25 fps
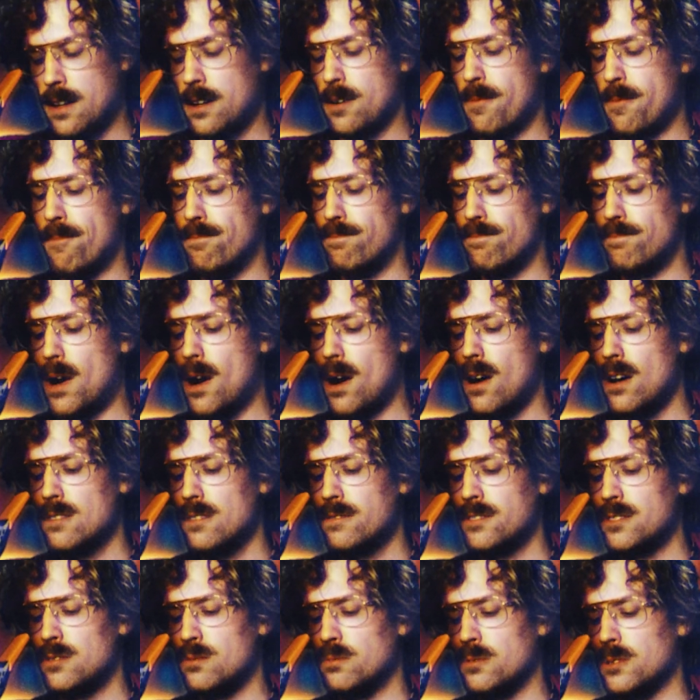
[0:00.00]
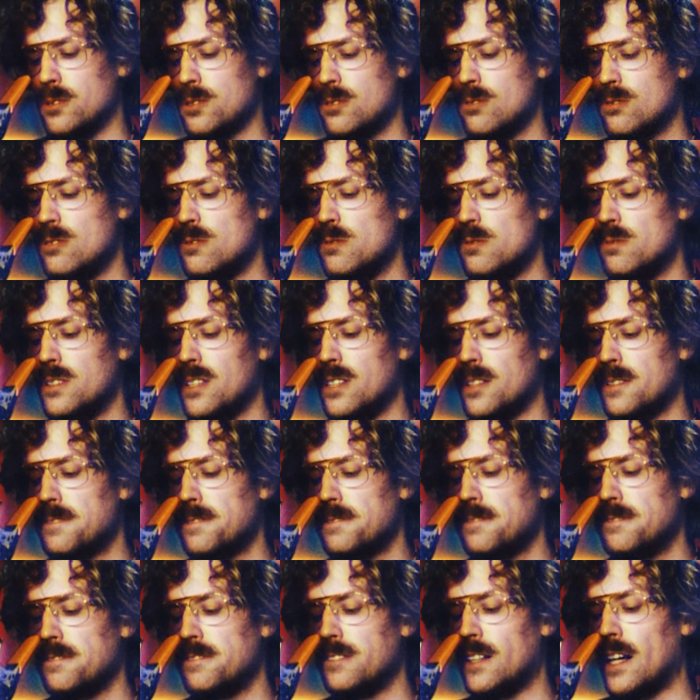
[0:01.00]
Marvin was doing a
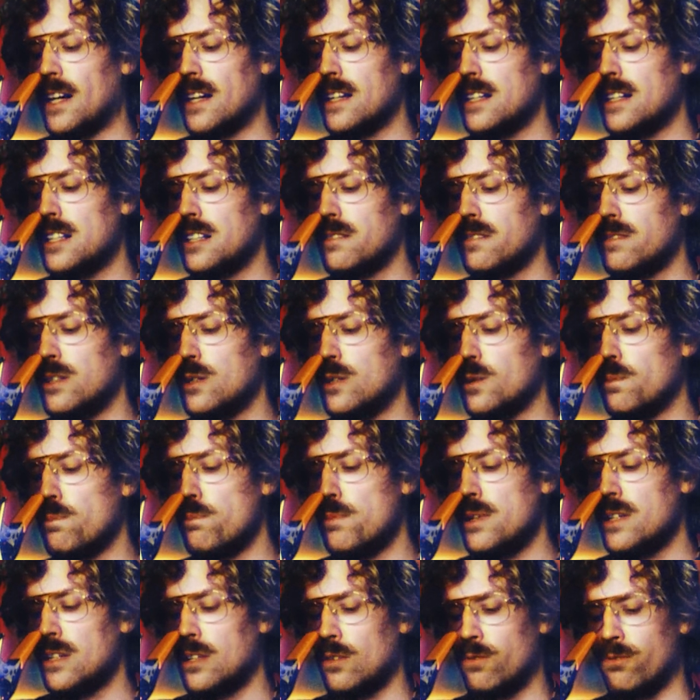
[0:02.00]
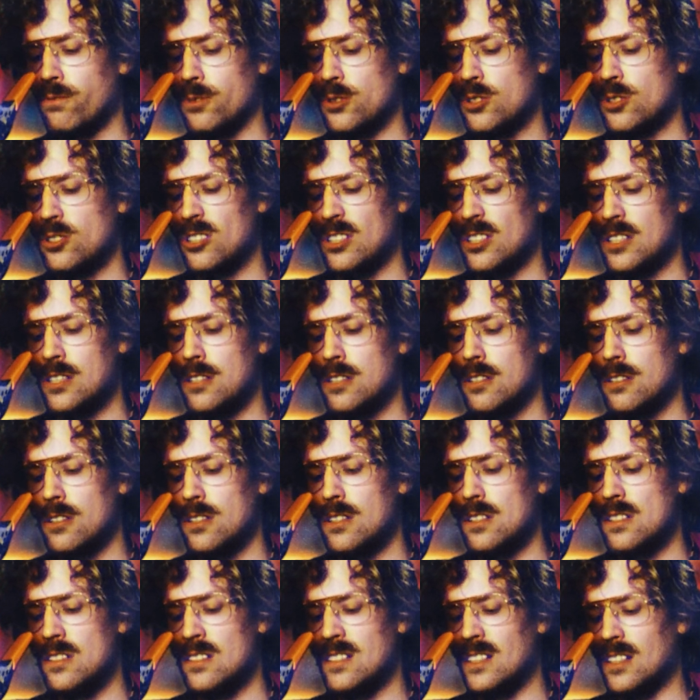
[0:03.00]
5-year bid for
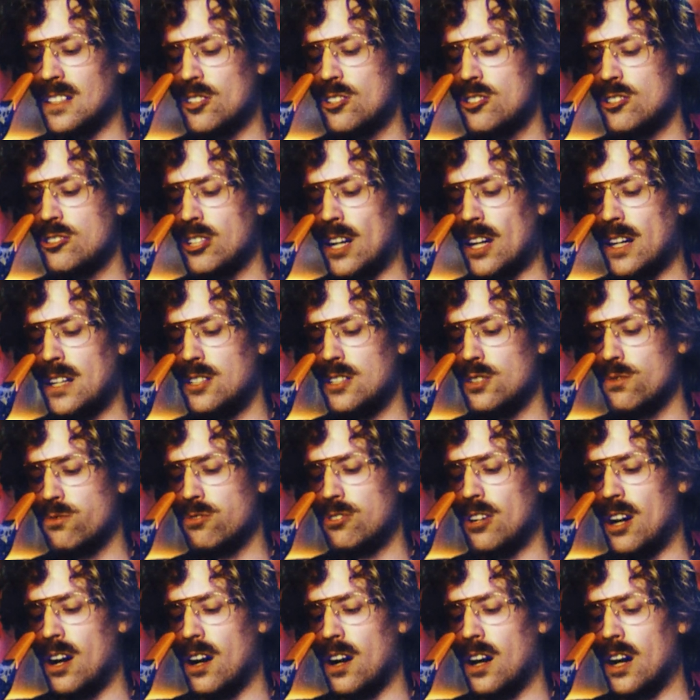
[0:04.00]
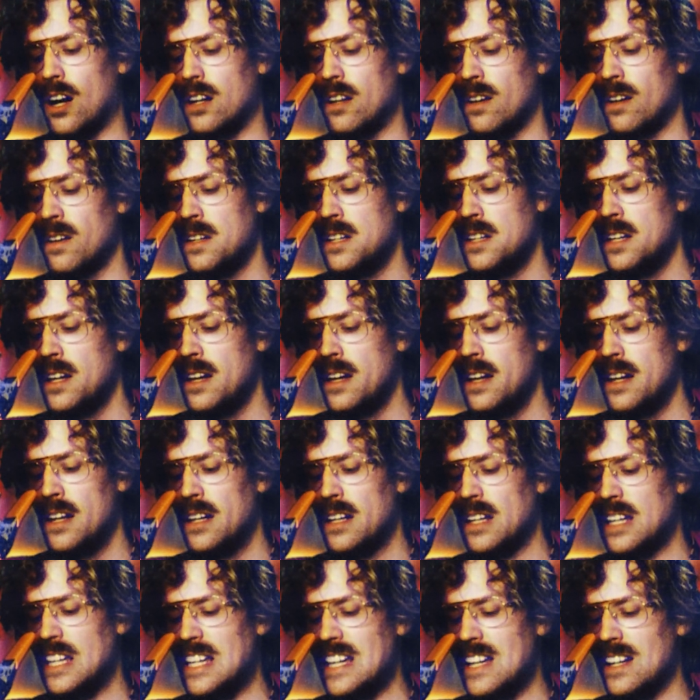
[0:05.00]
Securities and Exchange fraud.
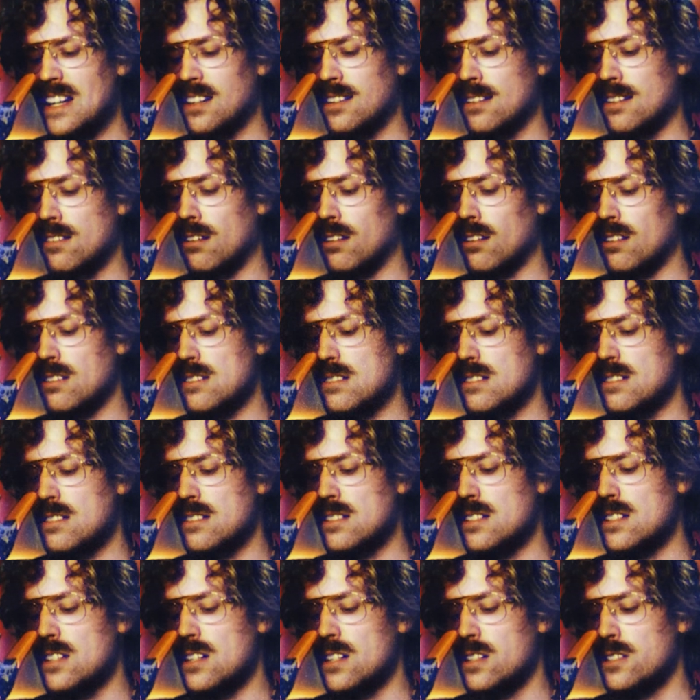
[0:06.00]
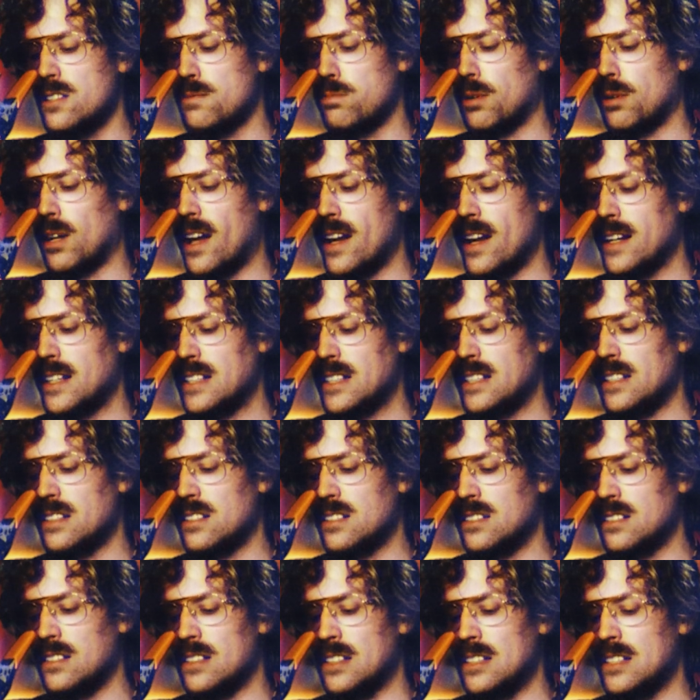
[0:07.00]
He had large black
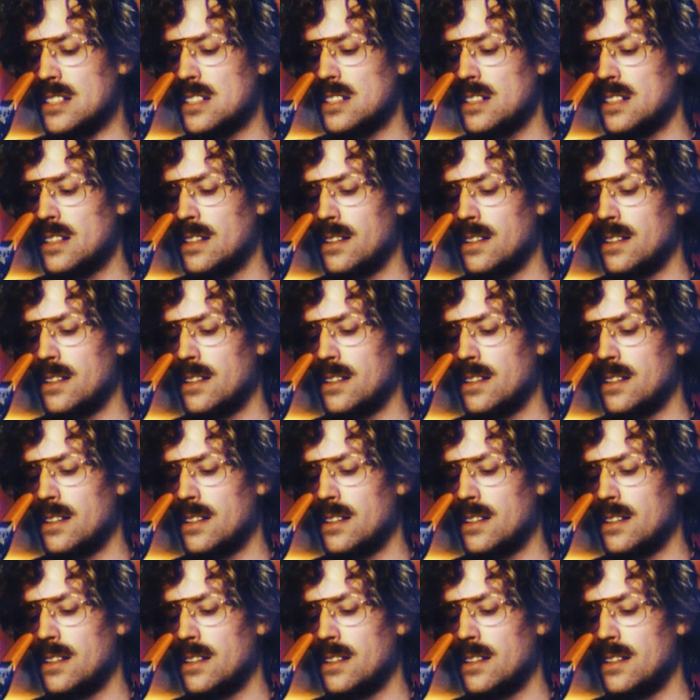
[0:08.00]
kisses